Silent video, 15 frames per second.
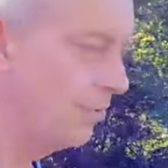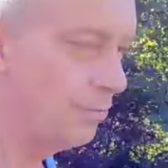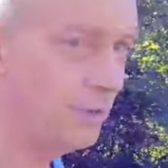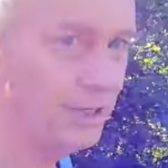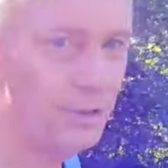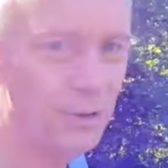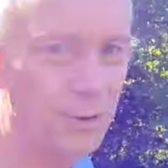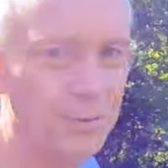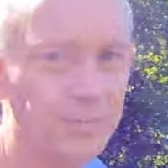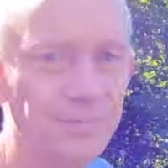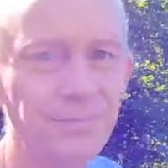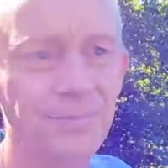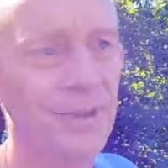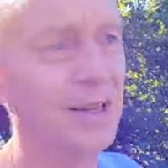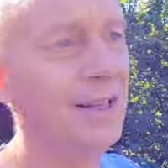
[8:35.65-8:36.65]
we do
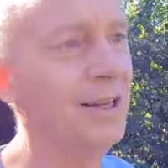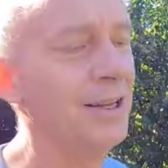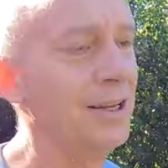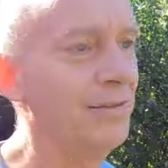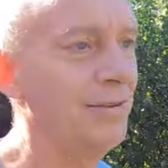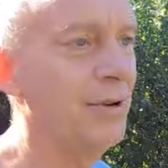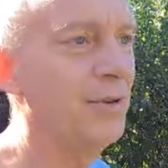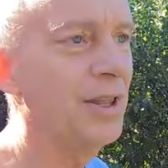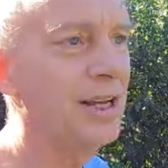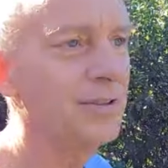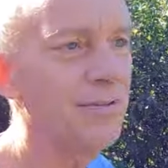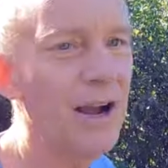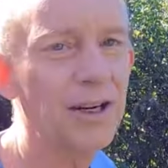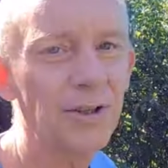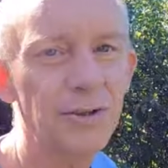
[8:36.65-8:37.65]
few
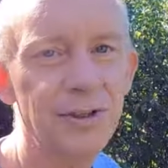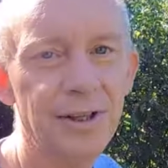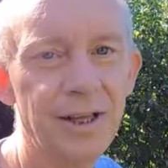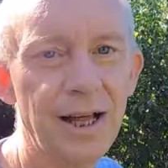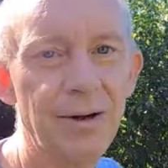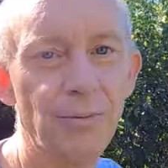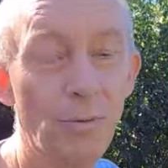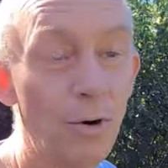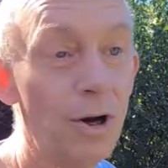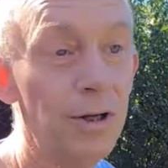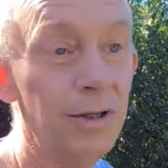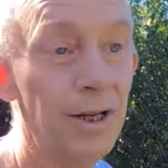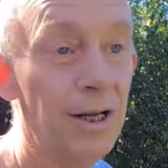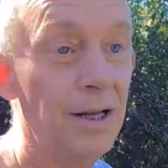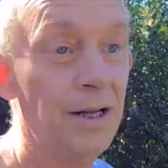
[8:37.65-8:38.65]
things factor into that.
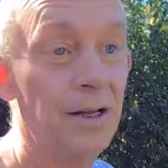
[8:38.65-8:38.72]
One,